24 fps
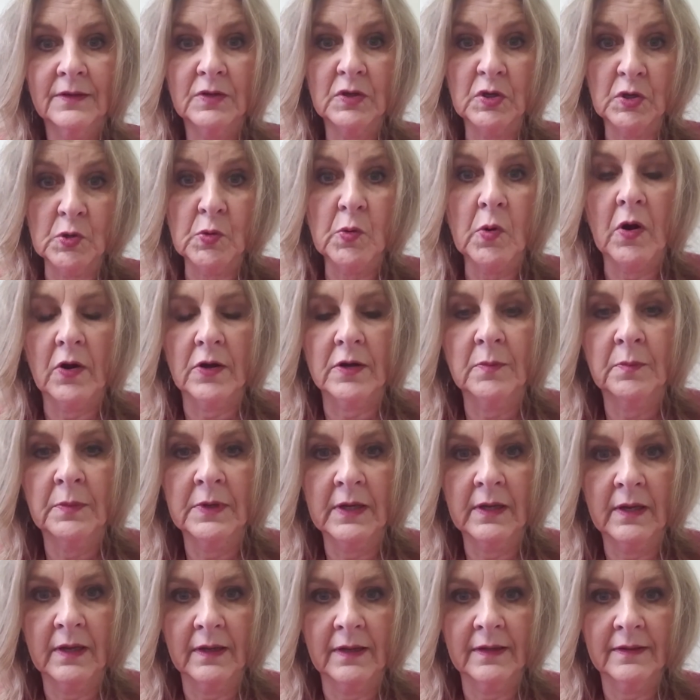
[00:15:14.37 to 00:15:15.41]
you are to
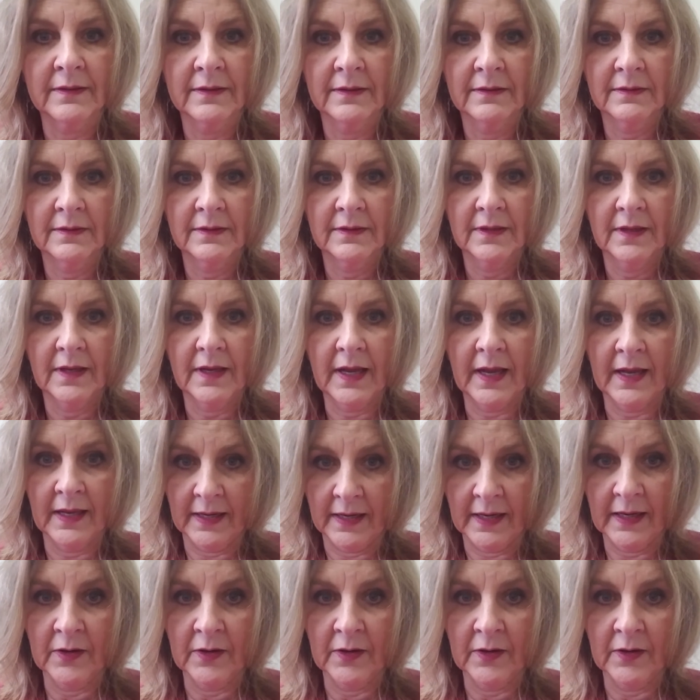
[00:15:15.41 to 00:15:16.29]
be an